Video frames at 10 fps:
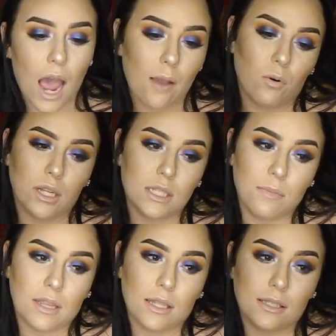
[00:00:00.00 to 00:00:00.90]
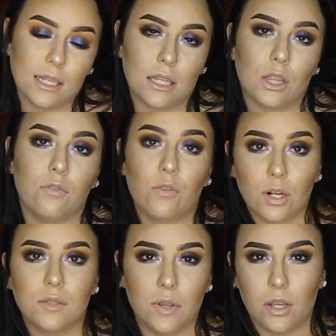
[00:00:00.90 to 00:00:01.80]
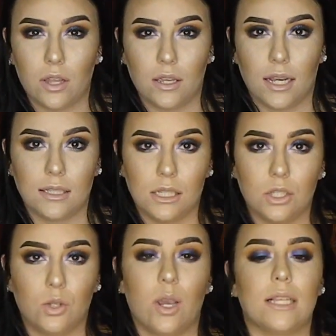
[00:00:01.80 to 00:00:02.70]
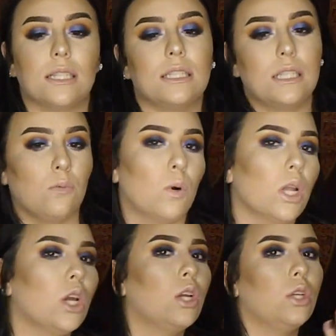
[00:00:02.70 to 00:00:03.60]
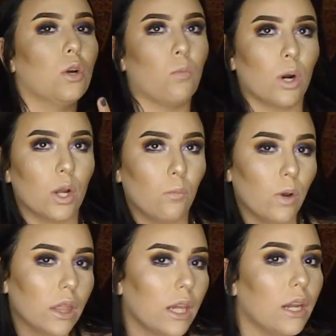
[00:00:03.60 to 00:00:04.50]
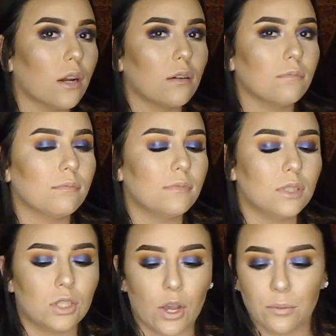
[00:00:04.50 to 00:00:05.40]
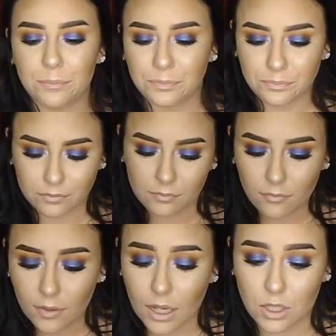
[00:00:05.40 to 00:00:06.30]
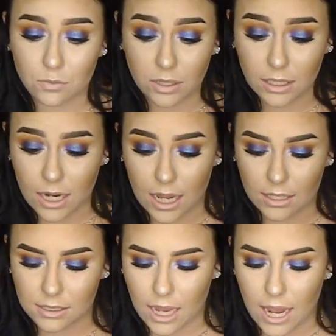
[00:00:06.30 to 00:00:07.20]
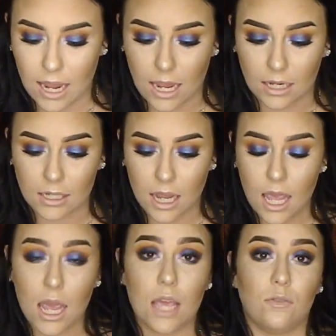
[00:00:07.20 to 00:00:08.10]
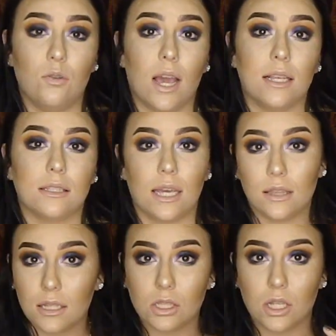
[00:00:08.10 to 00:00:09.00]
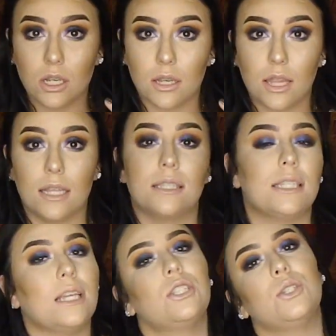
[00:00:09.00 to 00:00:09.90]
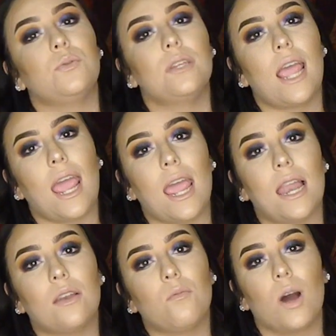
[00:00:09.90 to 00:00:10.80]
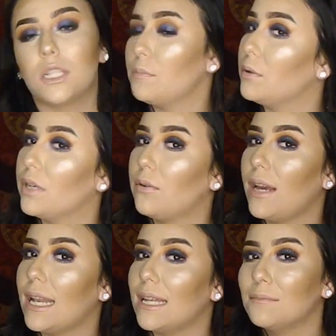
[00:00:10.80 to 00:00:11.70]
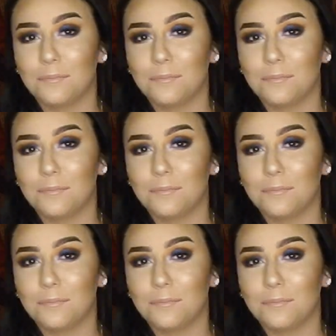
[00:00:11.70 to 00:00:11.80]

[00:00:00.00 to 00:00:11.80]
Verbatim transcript: I wanted to make this like the first video that you guys see so you guys could see what you're working with here. So it's really nice, and if you guys like this look, then stay tuned and watch me recreate it.